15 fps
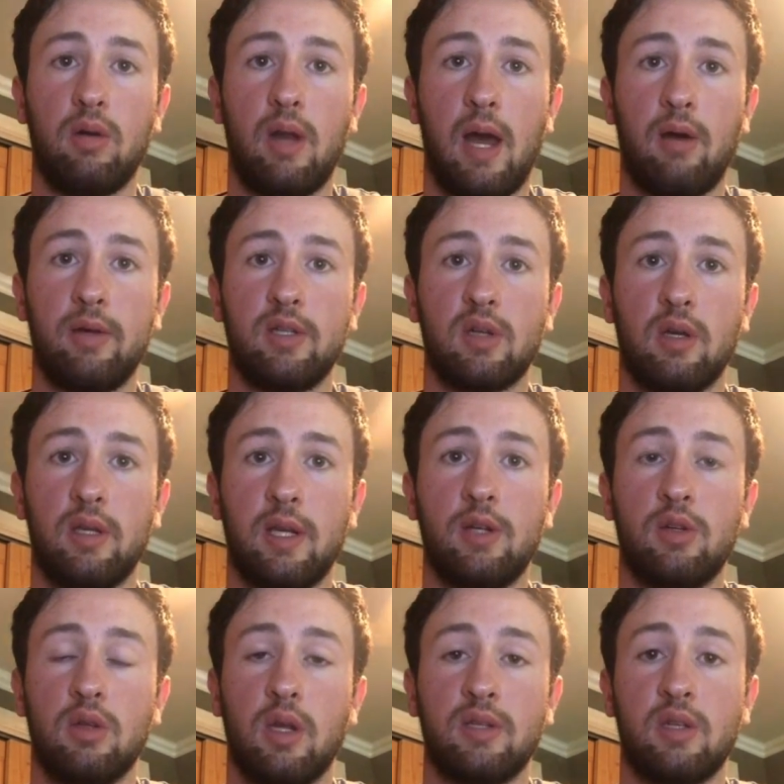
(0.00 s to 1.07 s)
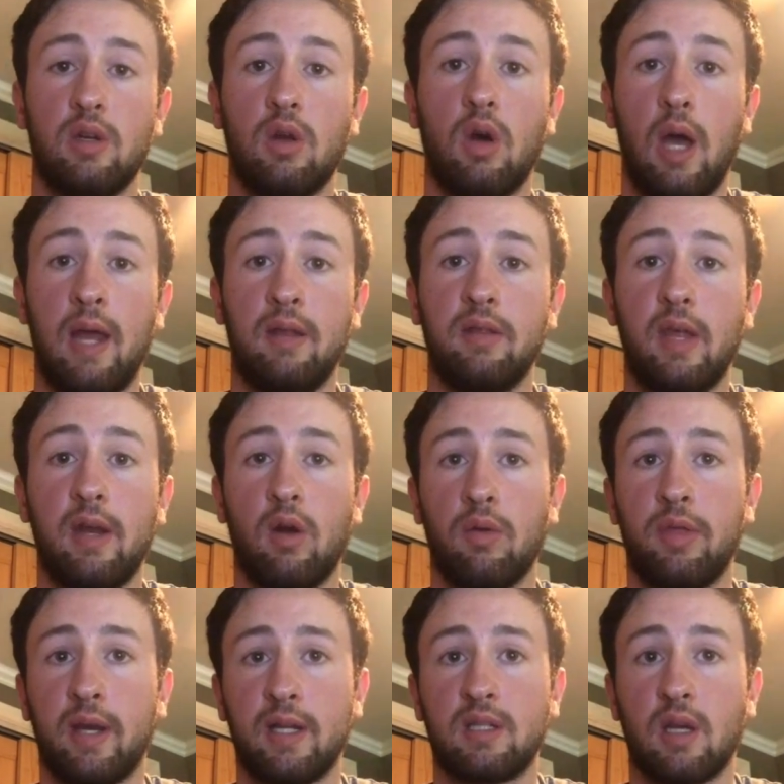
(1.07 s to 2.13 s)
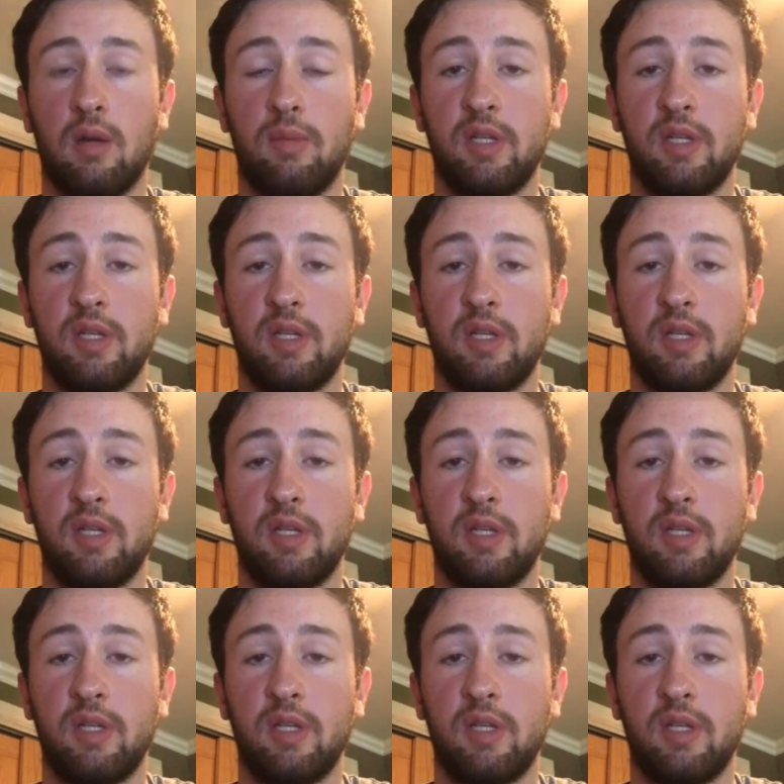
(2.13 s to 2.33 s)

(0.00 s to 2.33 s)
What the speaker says: now he's on the injured list, and they don't think it's going